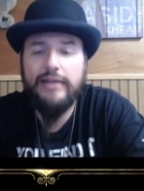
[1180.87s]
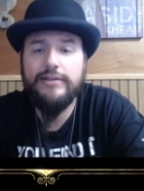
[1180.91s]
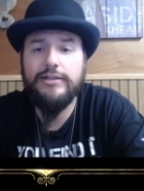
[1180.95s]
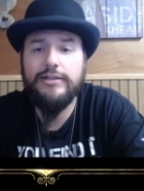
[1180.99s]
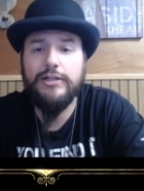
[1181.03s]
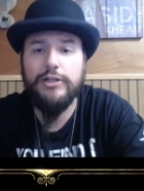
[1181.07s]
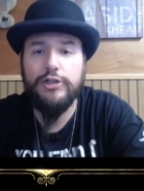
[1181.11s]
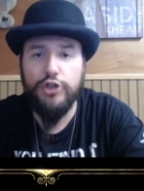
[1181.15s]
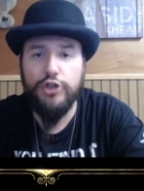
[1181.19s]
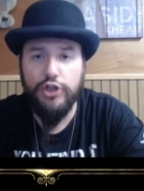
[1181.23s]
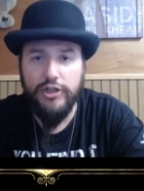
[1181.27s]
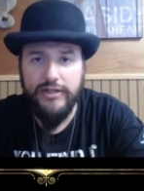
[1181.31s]
and
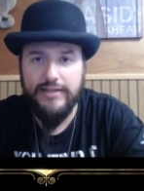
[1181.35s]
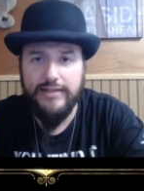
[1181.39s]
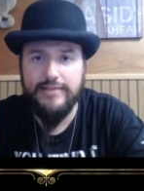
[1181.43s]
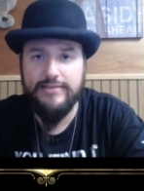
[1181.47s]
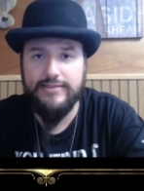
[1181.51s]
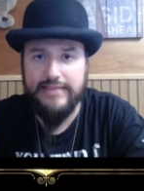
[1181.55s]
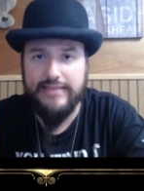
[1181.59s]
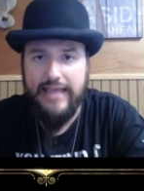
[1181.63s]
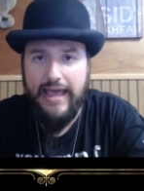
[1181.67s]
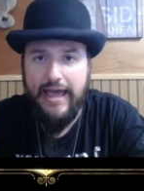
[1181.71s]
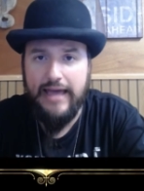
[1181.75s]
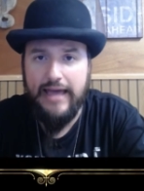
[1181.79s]
look
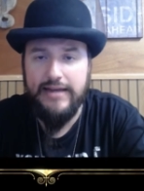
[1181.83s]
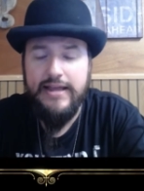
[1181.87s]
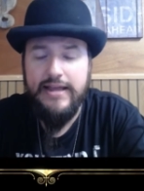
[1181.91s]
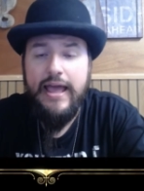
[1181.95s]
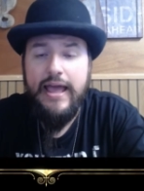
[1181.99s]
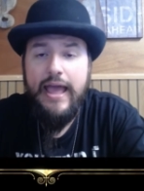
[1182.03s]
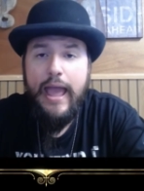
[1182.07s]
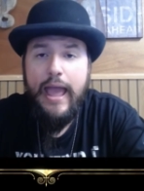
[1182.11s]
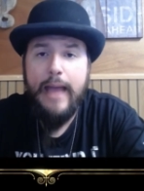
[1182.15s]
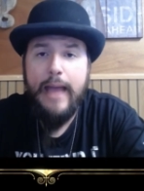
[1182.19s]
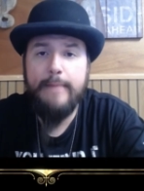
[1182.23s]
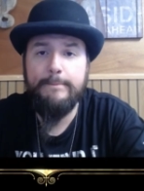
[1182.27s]
at that
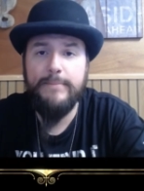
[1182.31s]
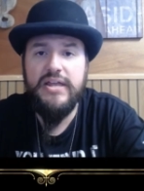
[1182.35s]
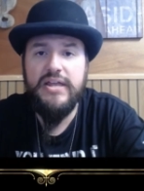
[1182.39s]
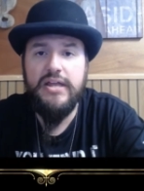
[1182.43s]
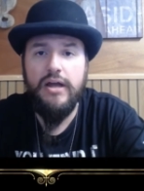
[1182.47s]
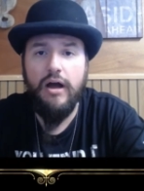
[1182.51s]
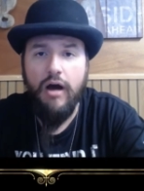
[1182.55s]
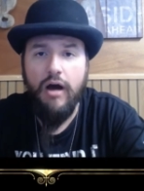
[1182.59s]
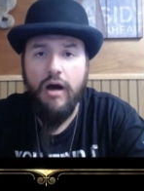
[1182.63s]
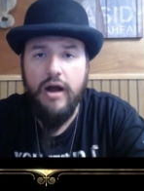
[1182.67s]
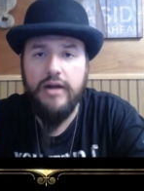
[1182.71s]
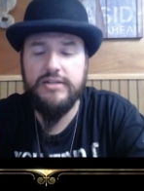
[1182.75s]
and
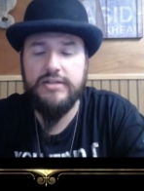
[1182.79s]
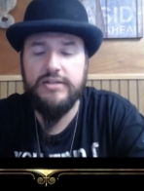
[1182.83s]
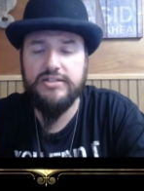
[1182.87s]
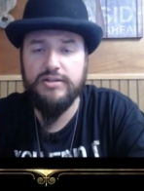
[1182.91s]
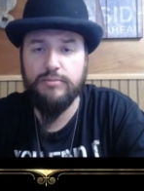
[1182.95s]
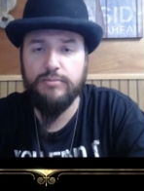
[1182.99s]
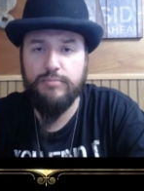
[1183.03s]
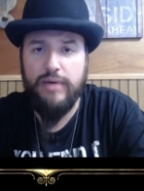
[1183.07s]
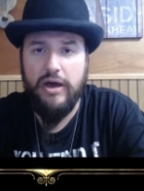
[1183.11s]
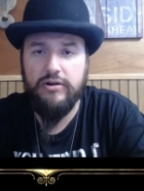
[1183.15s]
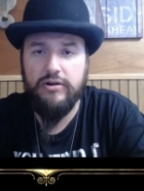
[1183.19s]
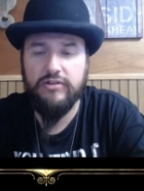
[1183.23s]
be
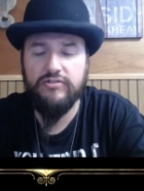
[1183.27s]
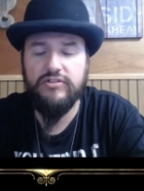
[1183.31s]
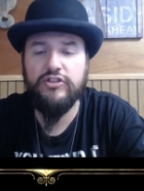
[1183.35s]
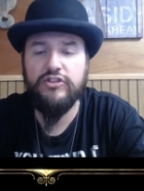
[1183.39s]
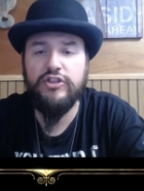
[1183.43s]
honest about it,